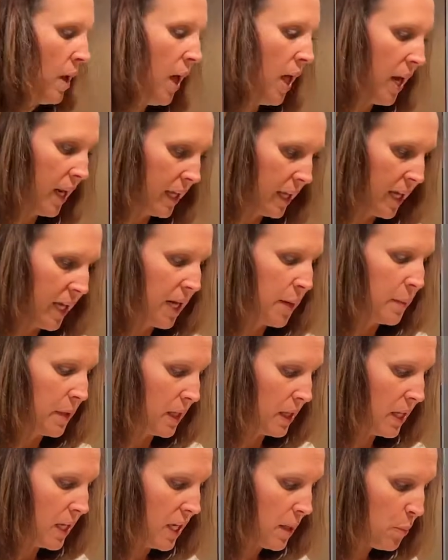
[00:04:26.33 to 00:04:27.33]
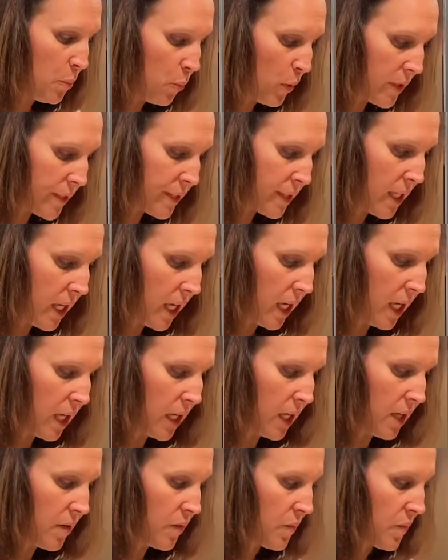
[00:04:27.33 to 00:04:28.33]
And again, I'm gonna keep
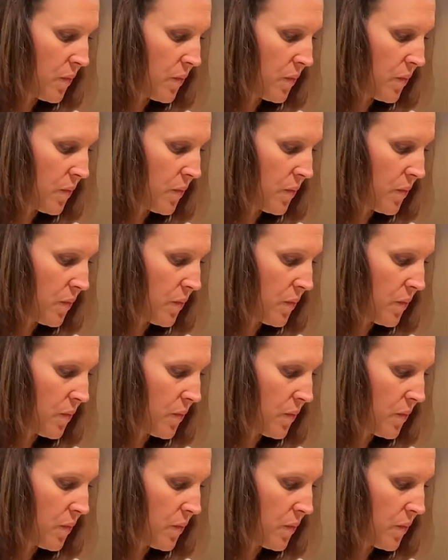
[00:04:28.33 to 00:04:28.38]
whisking,